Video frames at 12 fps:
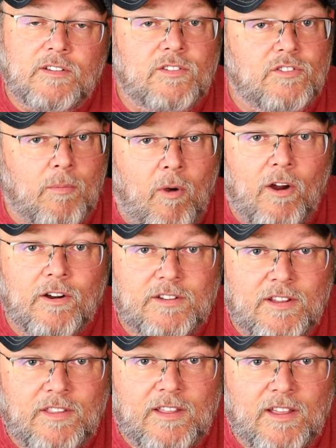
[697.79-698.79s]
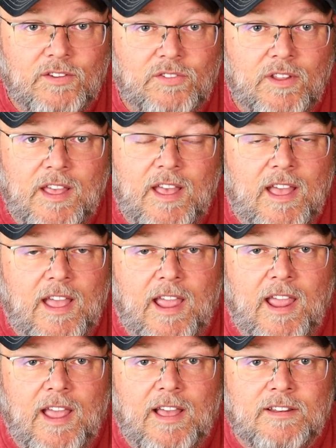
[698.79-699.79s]
some art to this,
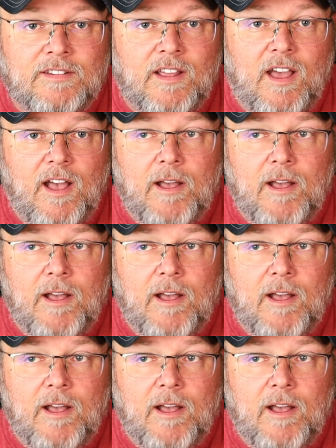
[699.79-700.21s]
and